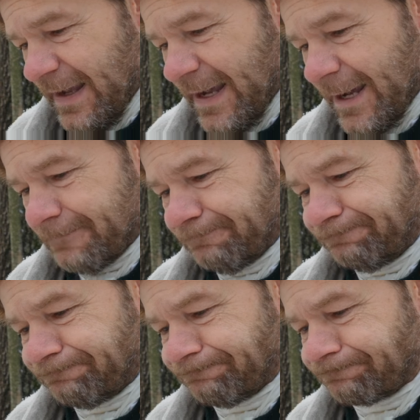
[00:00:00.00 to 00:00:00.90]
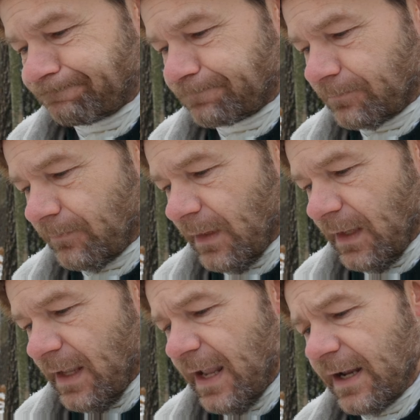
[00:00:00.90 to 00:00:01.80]
Um,
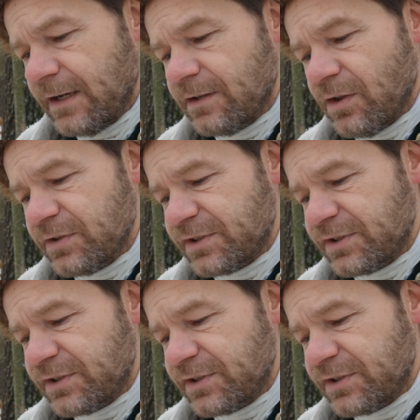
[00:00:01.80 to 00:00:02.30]
and though